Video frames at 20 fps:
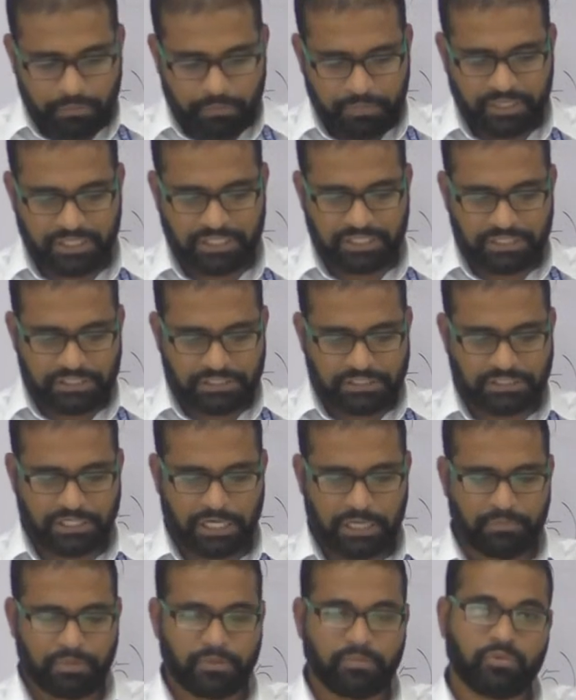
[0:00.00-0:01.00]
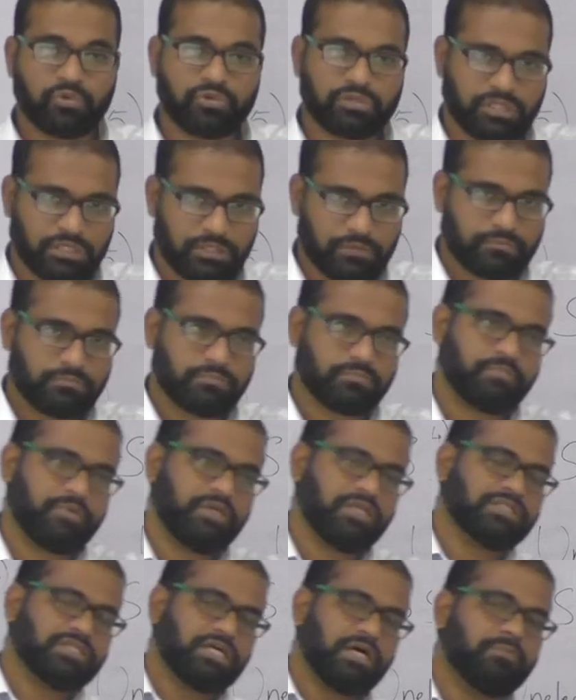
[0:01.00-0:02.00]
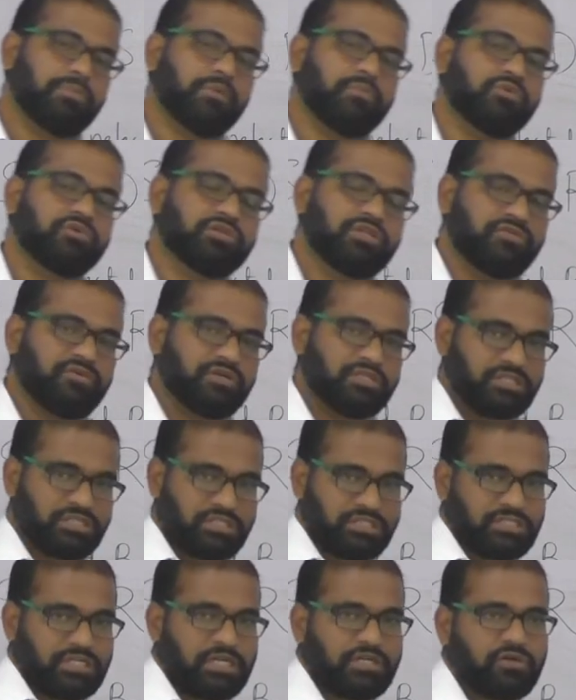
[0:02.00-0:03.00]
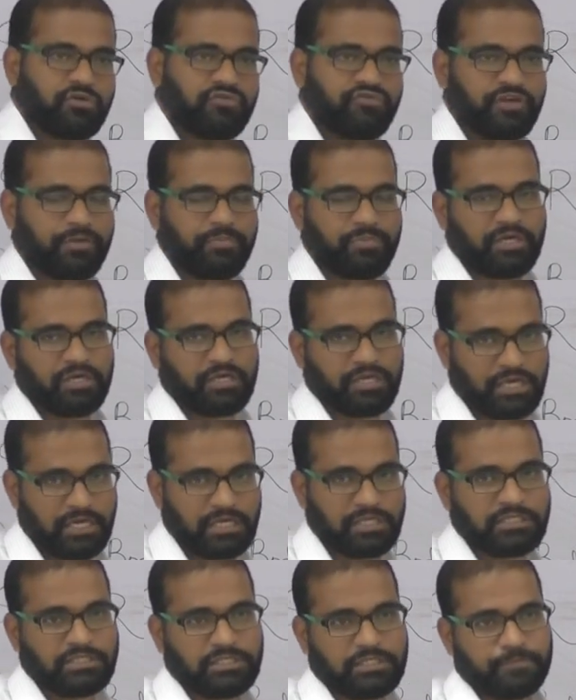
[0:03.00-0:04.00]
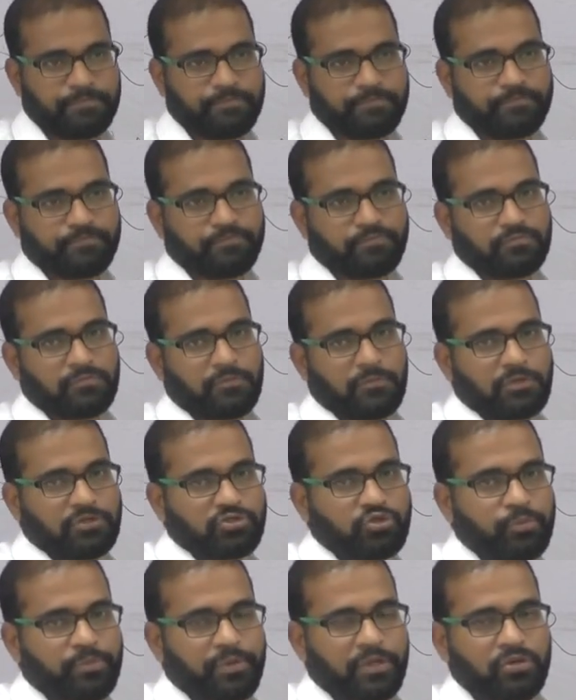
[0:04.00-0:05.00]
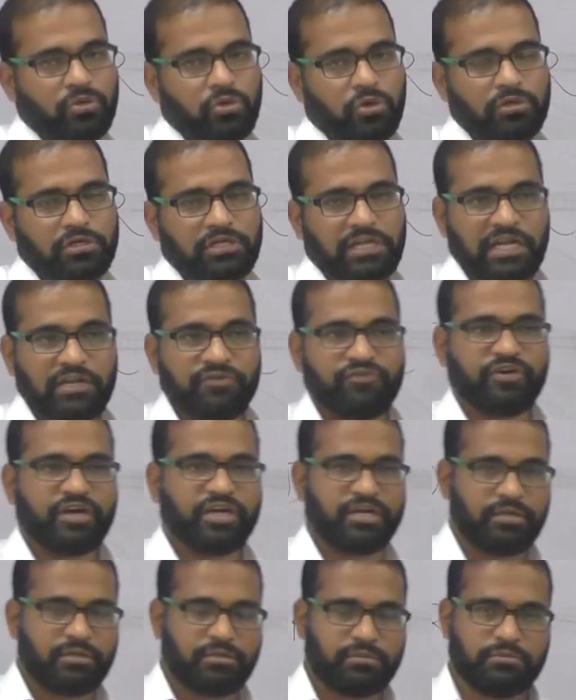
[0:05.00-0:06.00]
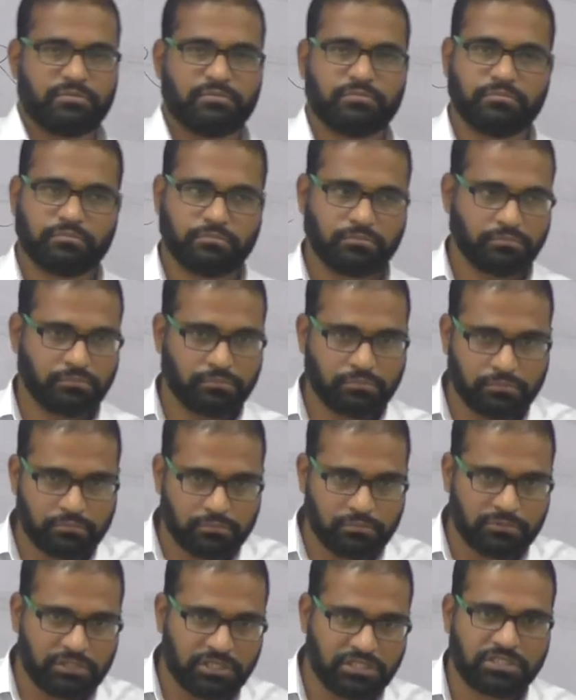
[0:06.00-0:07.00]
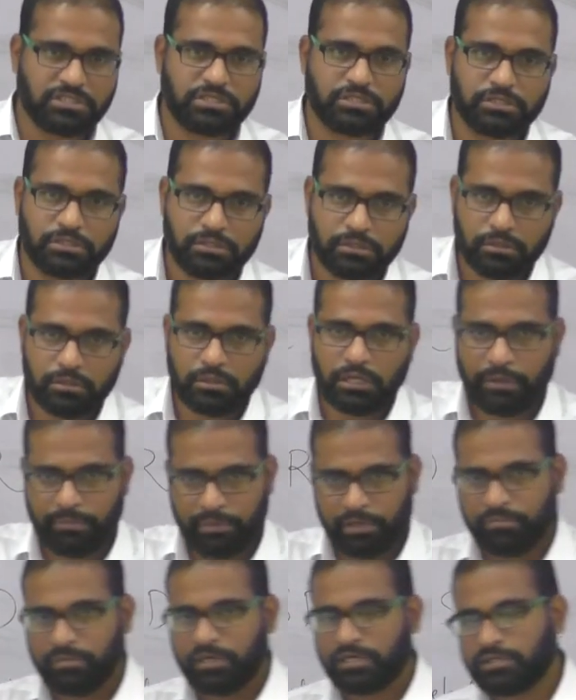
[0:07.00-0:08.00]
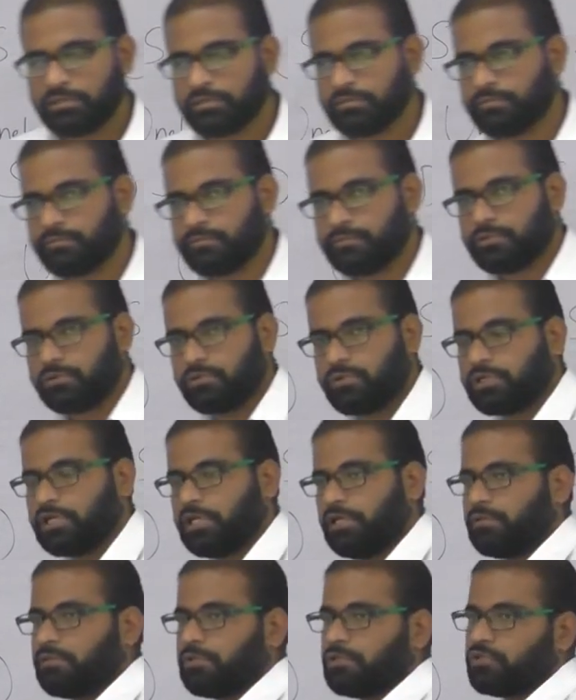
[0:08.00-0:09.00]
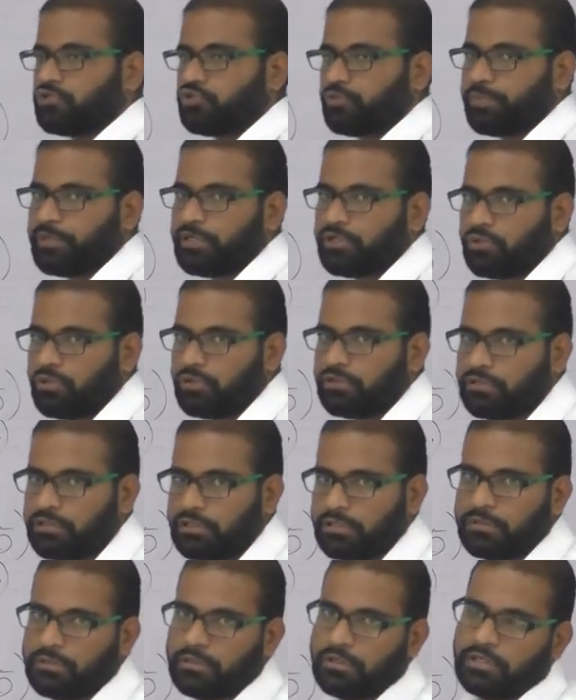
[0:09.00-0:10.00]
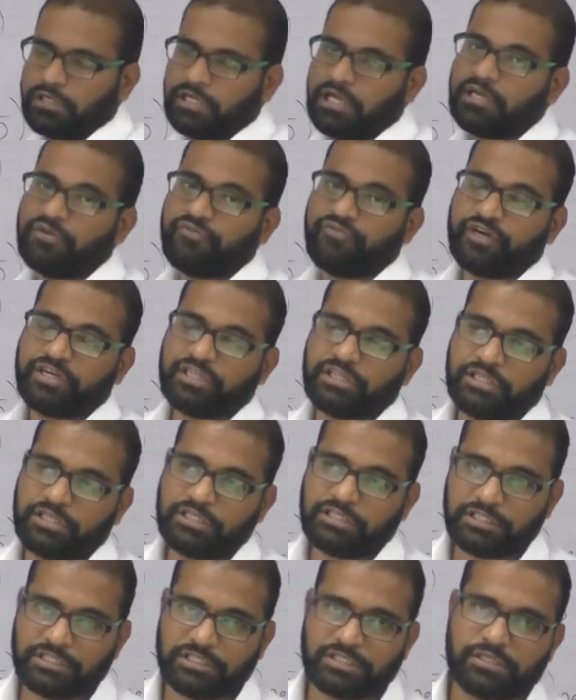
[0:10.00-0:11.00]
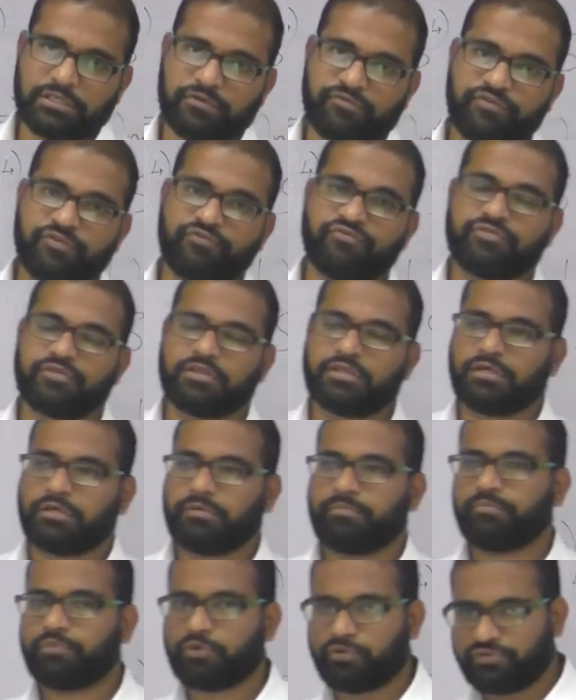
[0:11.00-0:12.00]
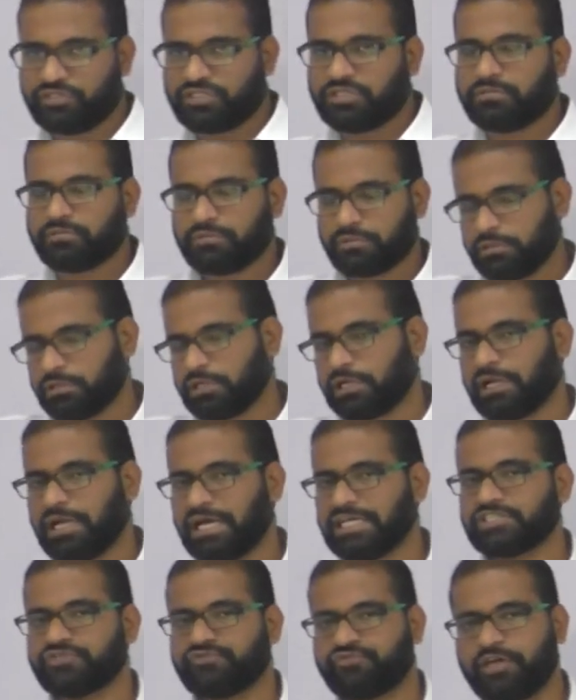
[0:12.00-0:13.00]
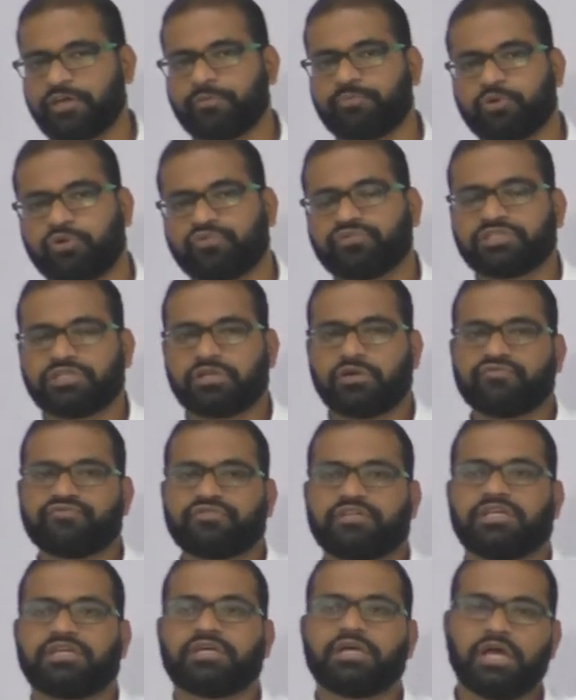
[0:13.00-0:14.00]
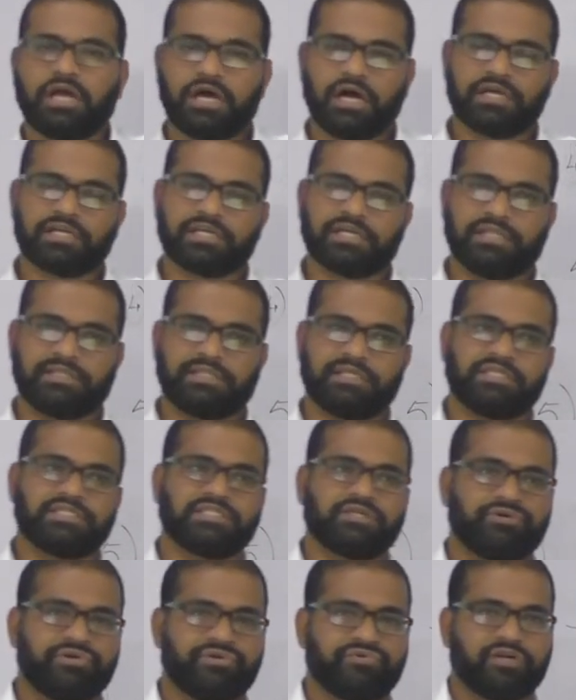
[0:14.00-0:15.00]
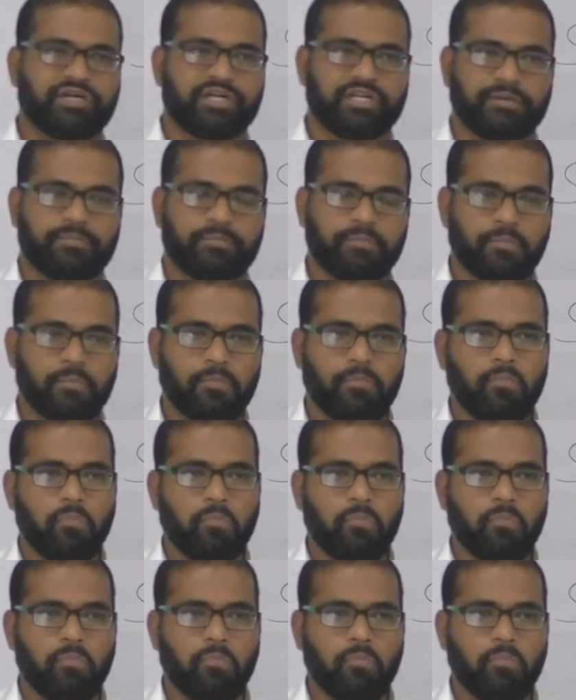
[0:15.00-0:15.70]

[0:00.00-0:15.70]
P. Sambamurthy, P. Sambamurthy versus State of AP case, Supreme Court nullified this amendment. Okay, Supreme Court nullified this fifth provision, the clause 5 provision of 3 Article 371D.